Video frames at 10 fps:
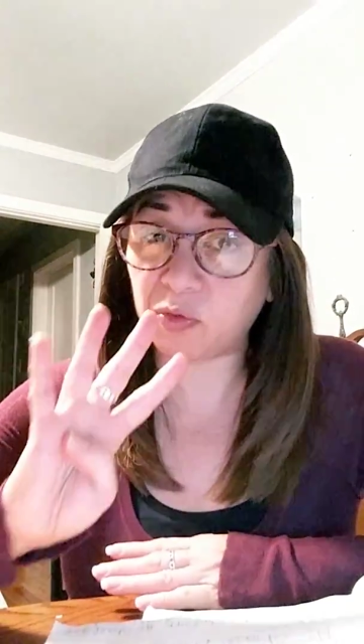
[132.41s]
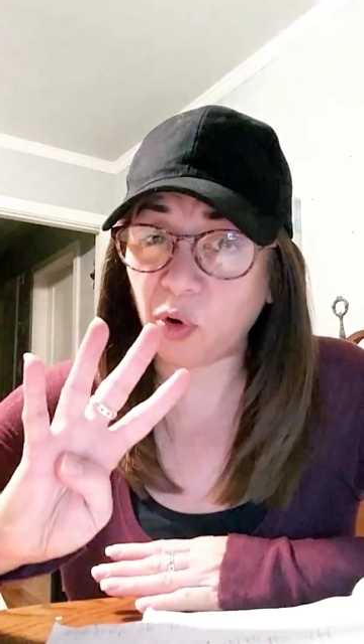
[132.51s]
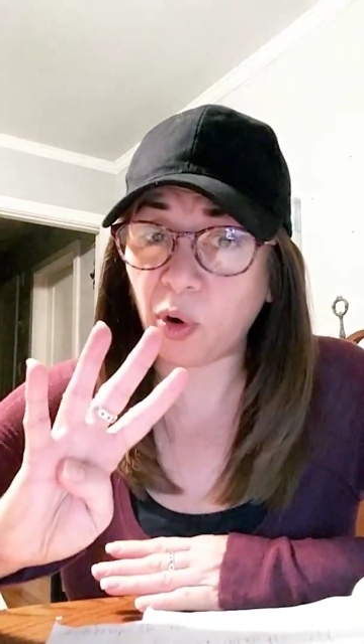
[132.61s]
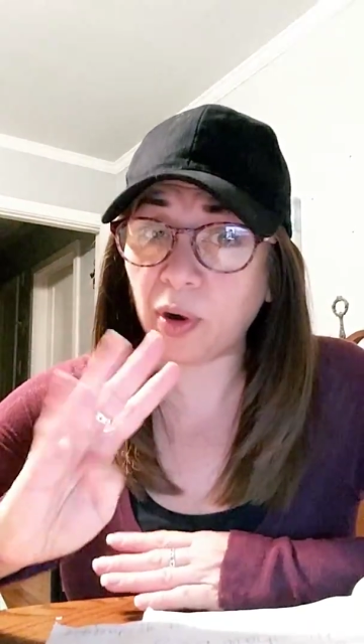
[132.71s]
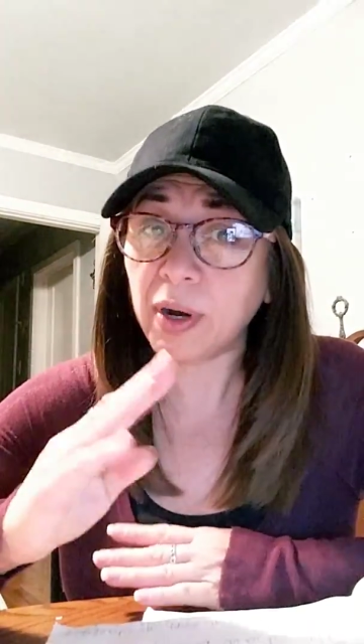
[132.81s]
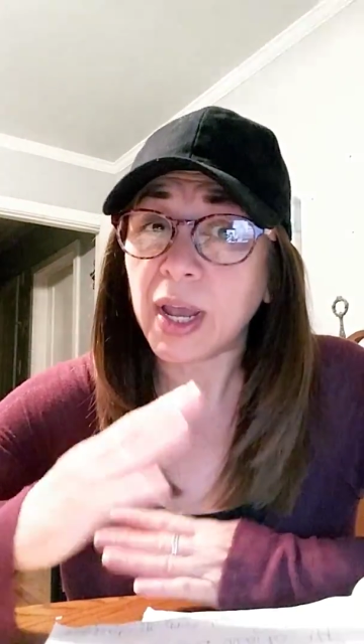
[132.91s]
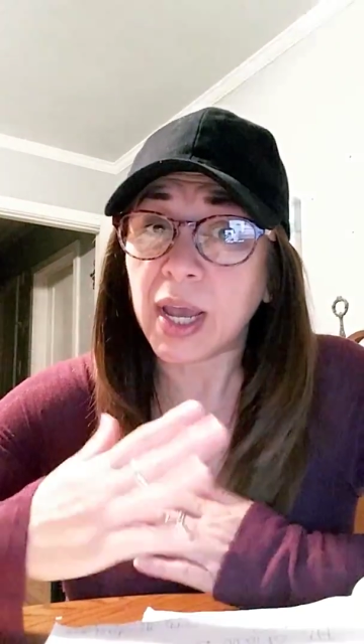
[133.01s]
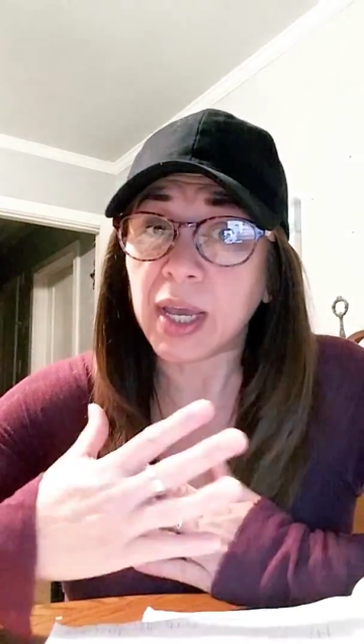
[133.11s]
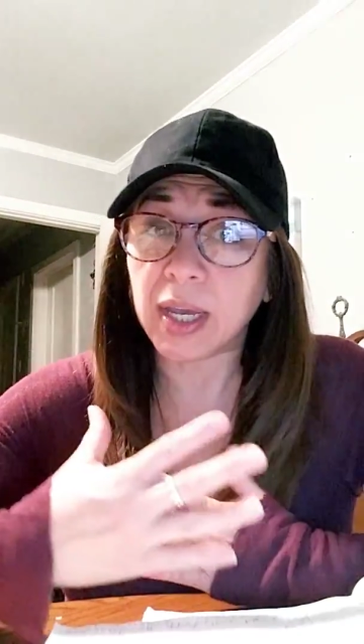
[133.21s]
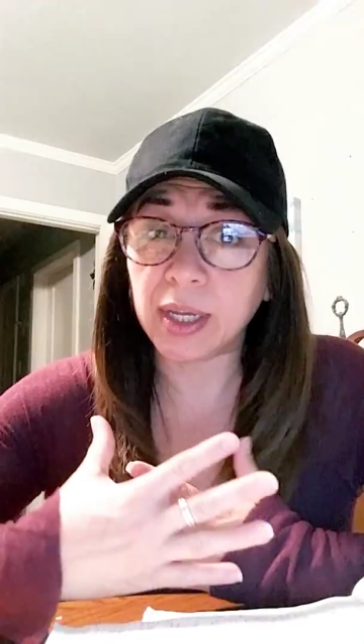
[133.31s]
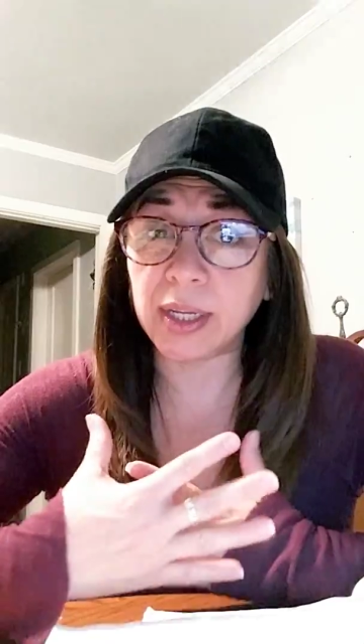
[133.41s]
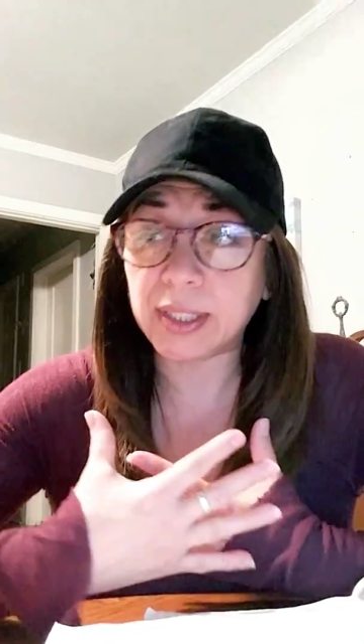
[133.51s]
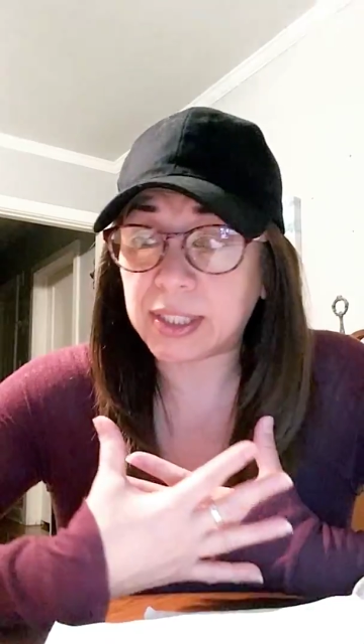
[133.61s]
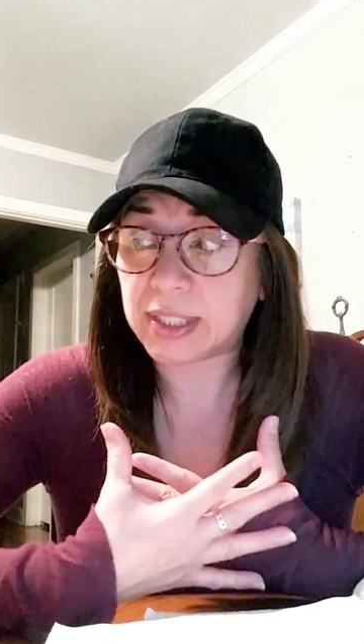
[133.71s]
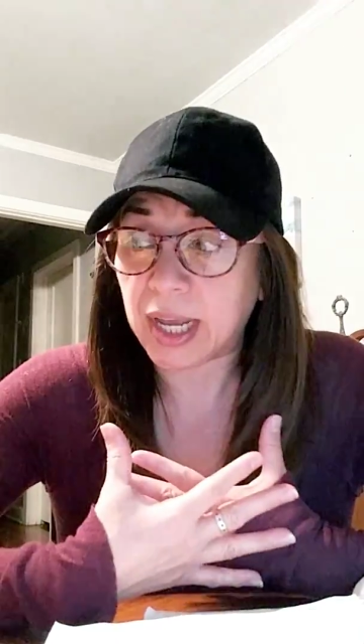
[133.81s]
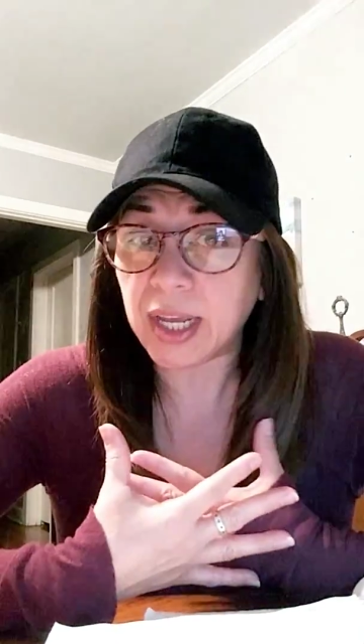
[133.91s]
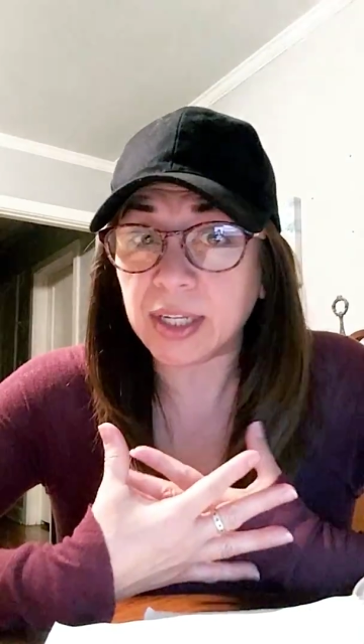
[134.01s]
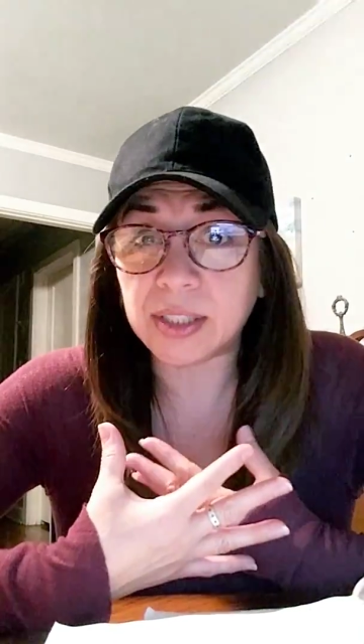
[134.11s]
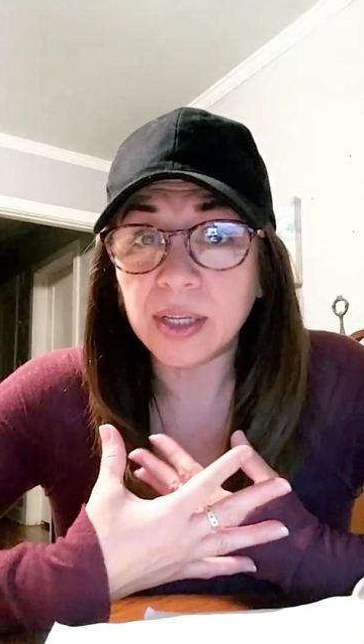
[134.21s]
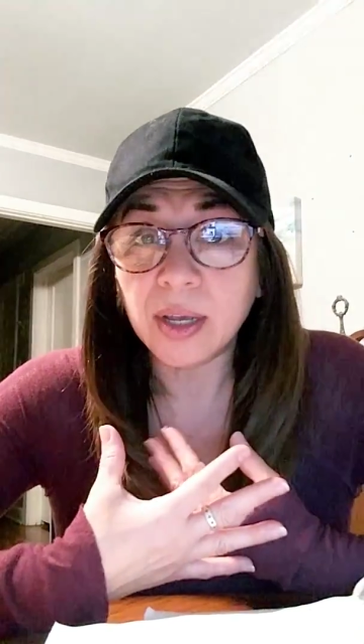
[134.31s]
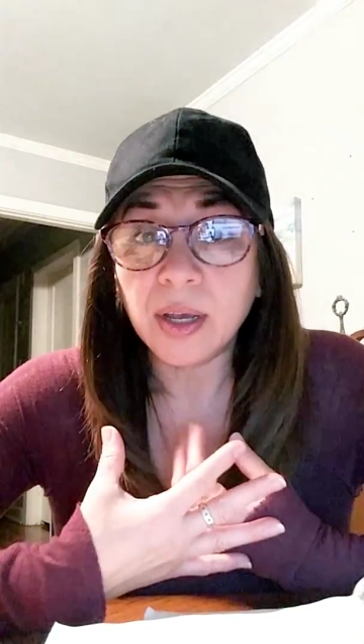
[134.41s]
4, it states